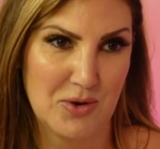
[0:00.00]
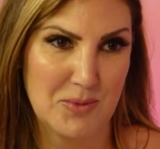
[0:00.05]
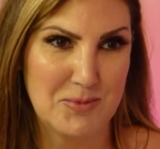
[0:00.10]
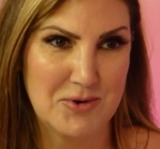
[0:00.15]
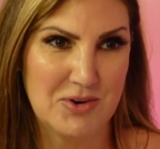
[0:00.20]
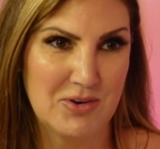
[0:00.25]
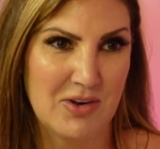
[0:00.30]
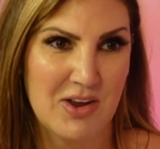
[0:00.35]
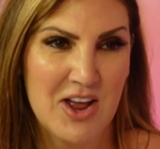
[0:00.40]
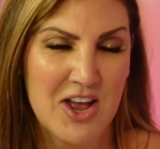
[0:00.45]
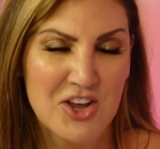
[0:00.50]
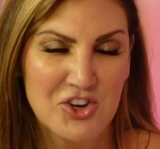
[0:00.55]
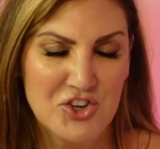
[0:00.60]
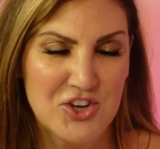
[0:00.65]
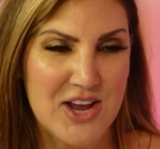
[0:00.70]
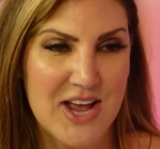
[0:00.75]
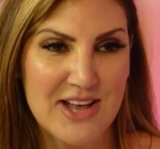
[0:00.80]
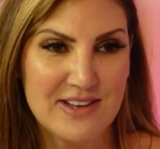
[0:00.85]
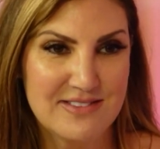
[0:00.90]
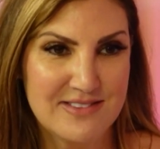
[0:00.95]
I mean, she
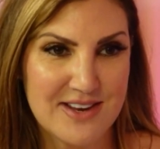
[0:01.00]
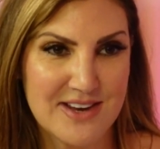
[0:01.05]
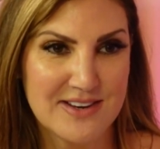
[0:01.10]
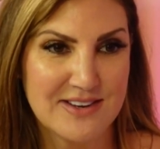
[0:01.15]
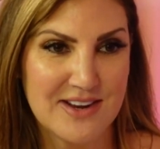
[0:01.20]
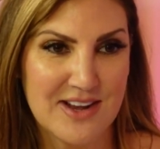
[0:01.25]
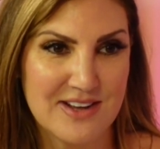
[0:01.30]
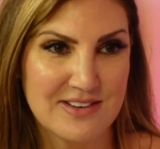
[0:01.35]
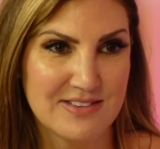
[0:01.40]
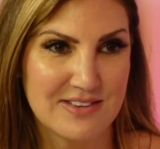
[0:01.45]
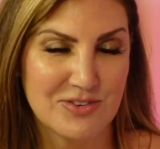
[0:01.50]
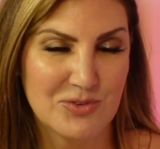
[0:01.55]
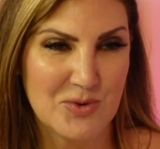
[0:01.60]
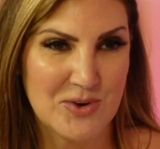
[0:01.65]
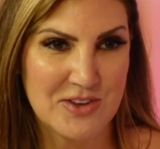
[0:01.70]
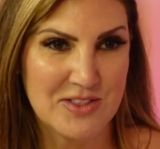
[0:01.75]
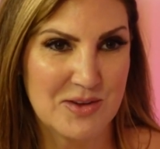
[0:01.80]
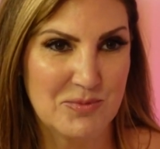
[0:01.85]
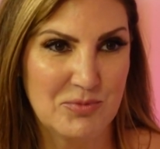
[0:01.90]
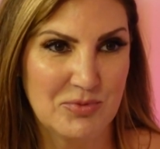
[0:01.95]
has 10 cousins. Why
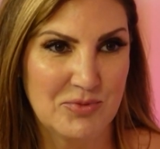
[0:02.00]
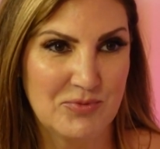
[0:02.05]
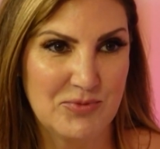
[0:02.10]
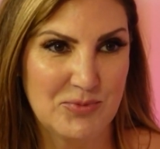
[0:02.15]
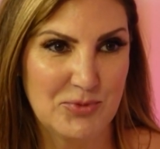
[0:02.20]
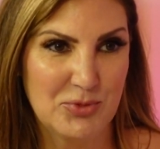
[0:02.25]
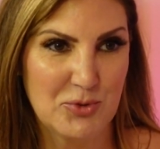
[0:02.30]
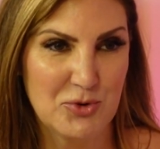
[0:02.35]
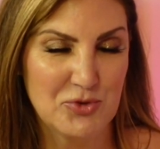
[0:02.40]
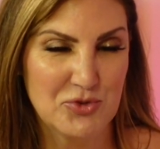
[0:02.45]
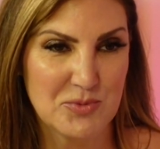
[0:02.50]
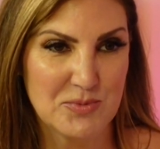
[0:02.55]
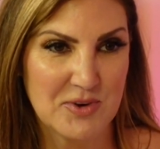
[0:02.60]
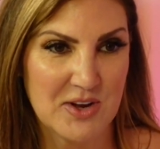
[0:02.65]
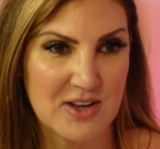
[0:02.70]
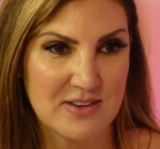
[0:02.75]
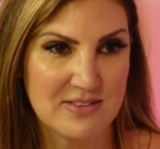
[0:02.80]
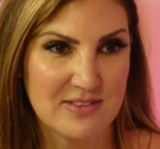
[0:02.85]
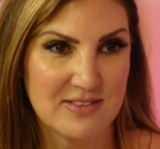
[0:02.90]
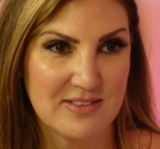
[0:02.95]
don't they throw some
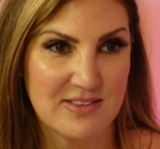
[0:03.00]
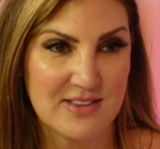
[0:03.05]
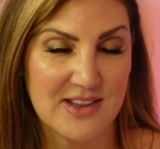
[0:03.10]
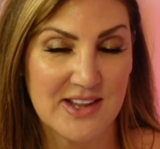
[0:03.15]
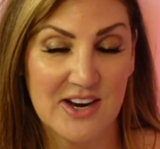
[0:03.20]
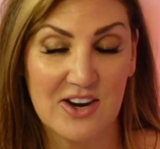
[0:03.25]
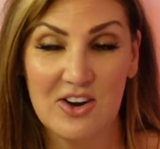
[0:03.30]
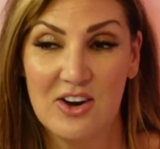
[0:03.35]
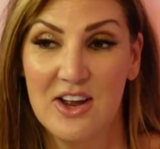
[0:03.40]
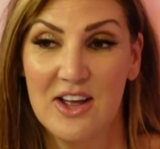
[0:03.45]
cousins in there?